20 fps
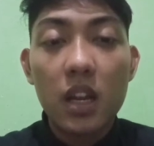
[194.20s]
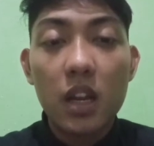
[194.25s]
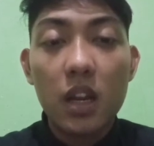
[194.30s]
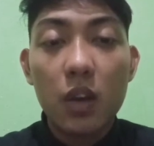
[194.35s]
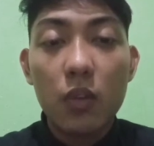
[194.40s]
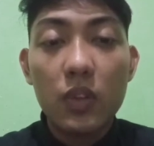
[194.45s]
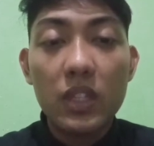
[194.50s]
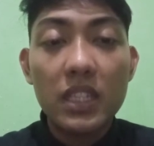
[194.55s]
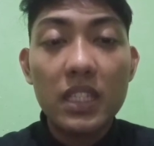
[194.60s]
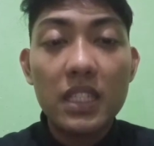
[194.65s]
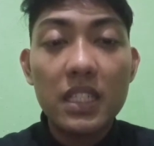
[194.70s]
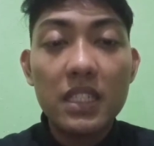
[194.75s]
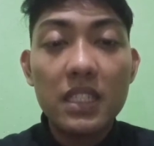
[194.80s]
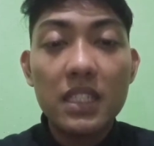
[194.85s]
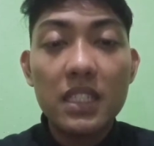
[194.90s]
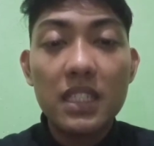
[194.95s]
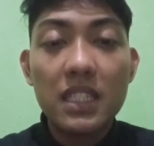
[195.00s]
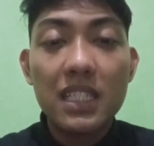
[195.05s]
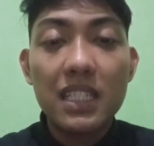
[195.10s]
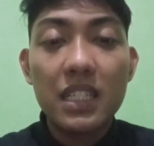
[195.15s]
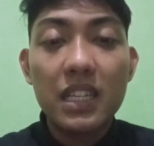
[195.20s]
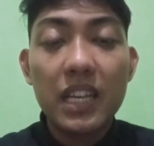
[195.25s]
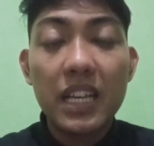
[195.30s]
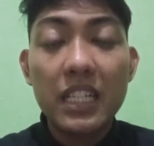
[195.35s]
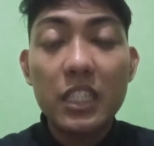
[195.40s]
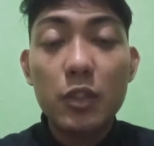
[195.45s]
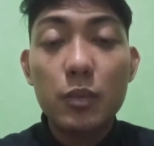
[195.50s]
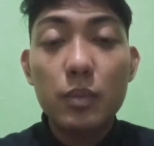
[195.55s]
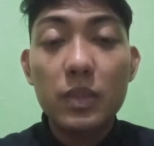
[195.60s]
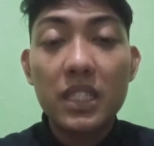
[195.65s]
With this, the
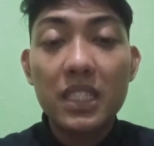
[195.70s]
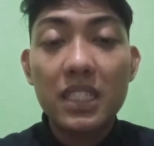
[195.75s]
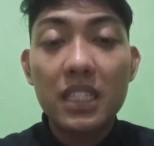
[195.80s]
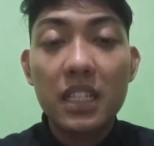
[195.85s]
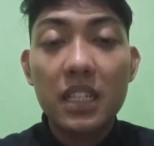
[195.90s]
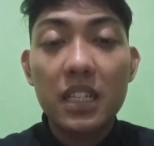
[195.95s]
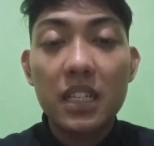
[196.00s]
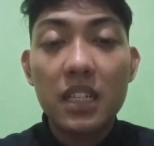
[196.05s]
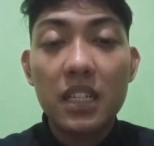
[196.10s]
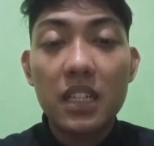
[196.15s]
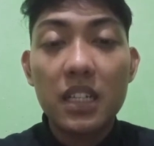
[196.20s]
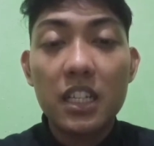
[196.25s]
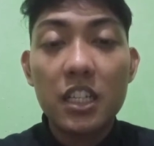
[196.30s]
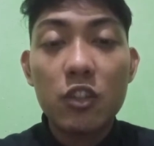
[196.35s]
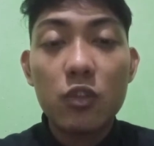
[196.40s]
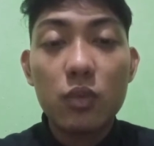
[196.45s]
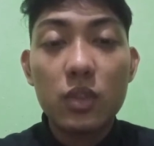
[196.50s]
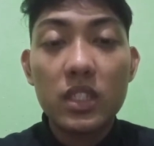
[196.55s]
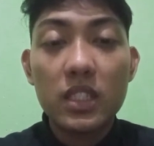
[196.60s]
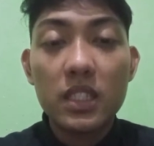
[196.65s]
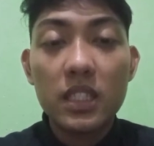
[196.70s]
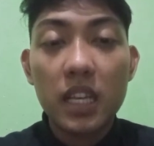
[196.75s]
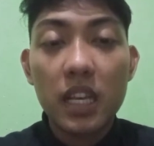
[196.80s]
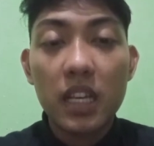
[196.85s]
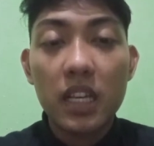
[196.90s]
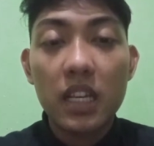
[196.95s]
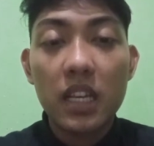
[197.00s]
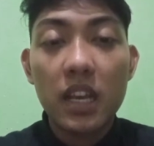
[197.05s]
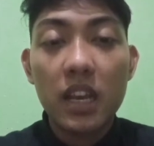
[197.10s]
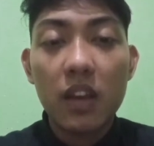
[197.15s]
expert linguist
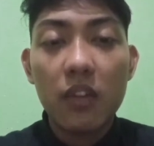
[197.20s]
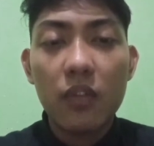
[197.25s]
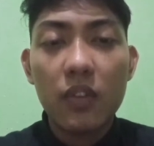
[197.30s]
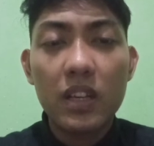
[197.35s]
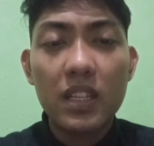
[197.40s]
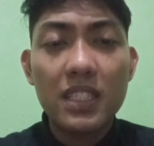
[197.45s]
gave